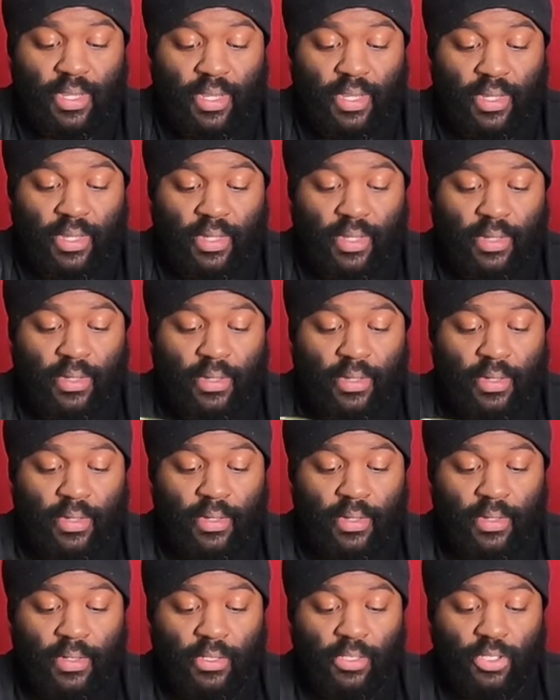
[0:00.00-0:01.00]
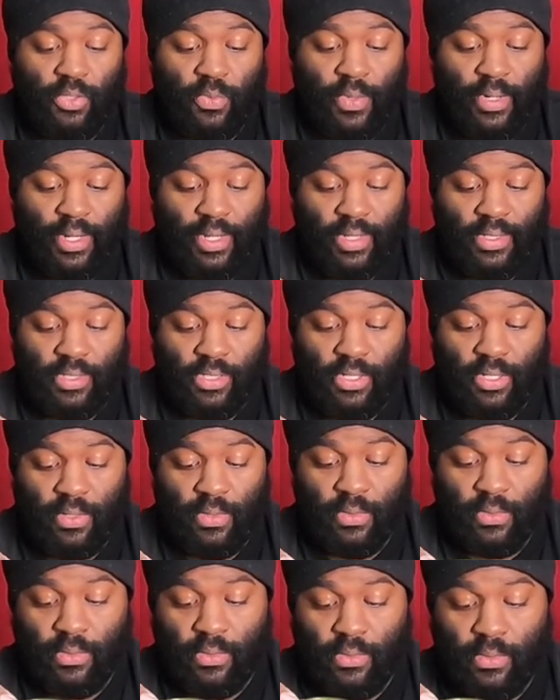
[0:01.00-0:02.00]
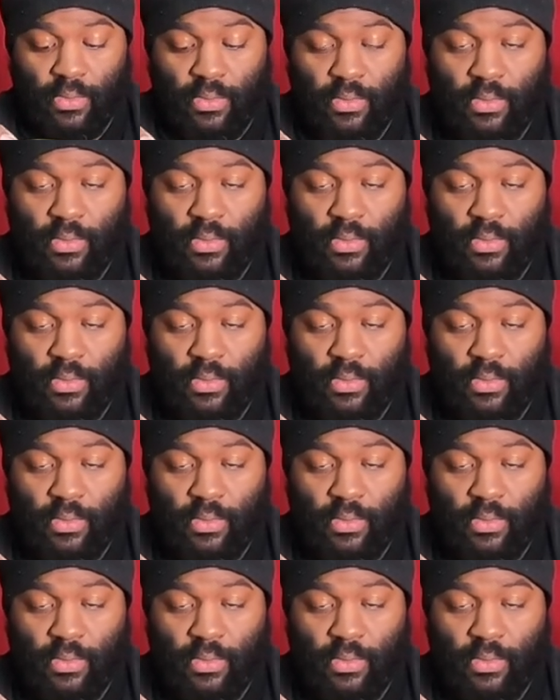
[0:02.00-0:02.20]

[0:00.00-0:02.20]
say 20 in total.